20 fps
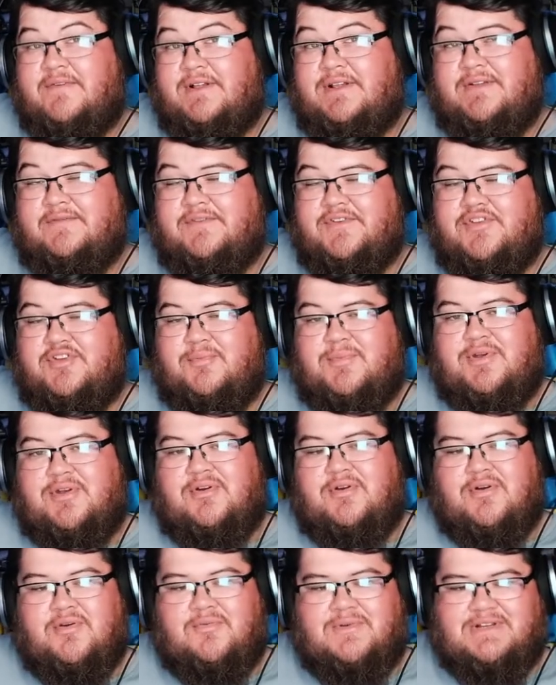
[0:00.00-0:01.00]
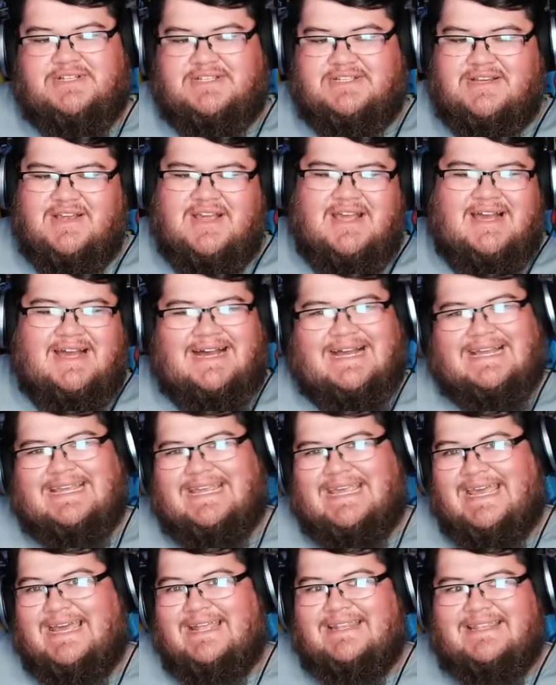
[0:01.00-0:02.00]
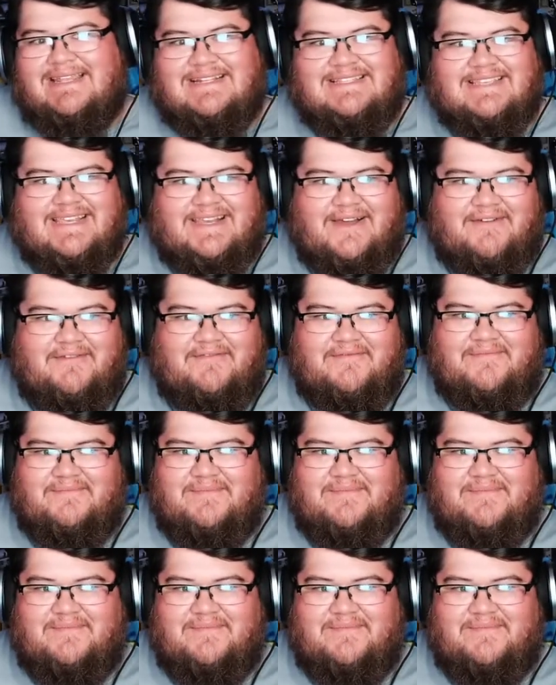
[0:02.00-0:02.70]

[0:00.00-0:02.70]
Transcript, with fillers: of Numenor, which, again, that's like a,